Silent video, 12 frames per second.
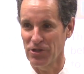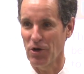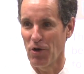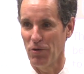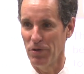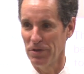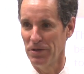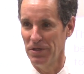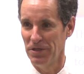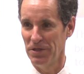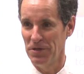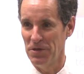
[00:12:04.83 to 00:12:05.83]
ago,
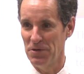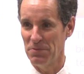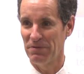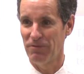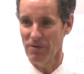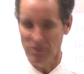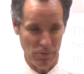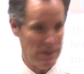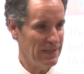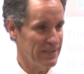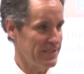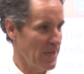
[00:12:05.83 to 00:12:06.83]
before the
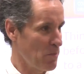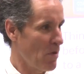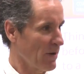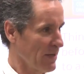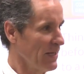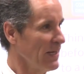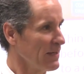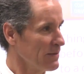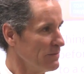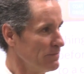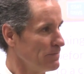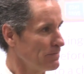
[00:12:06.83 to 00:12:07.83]
real estate market happened.